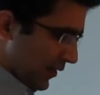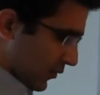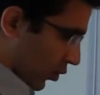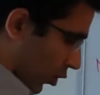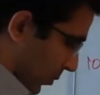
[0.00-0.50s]

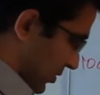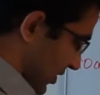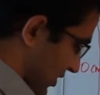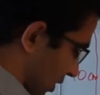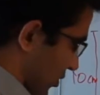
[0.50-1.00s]
the
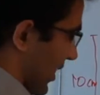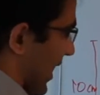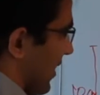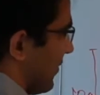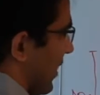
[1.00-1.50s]
options that you
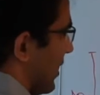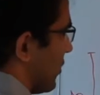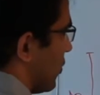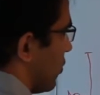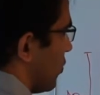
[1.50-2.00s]
have are
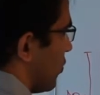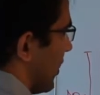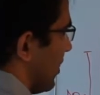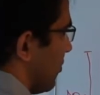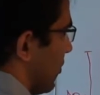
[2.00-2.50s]

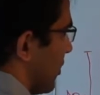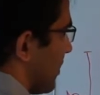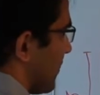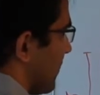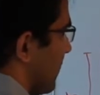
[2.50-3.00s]

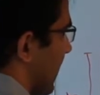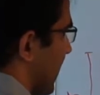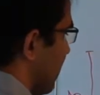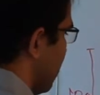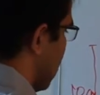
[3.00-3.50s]

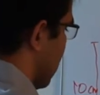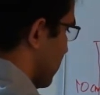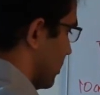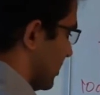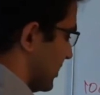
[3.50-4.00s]
12.5.
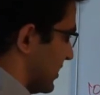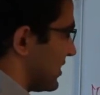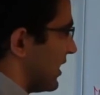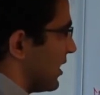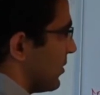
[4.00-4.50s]
So this is in
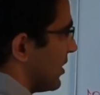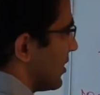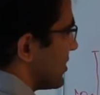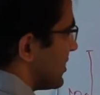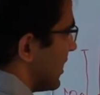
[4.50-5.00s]

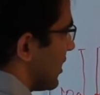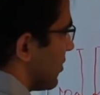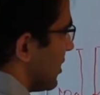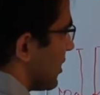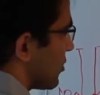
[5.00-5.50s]
centimeter
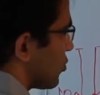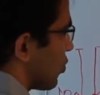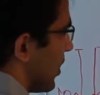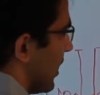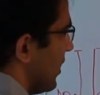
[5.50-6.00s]

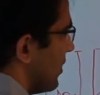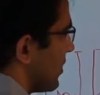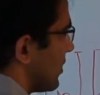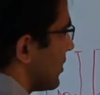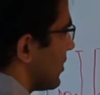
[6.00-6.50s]
square.
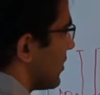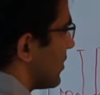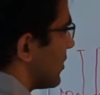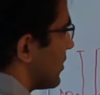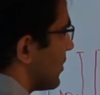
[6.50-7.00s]

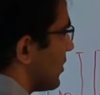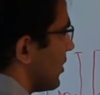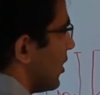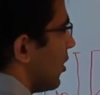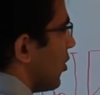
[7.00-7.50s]

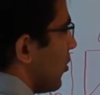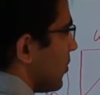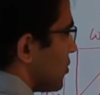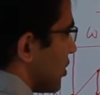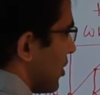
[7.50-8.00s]

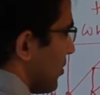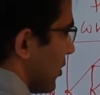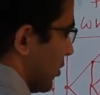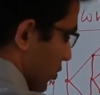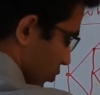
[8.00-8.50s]
Option
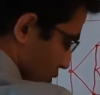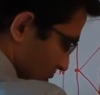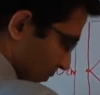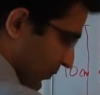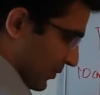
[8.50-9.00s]
number
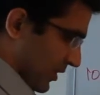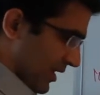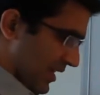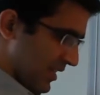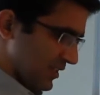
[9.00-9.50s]
2
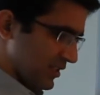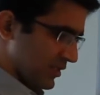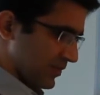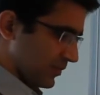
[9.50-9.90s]
is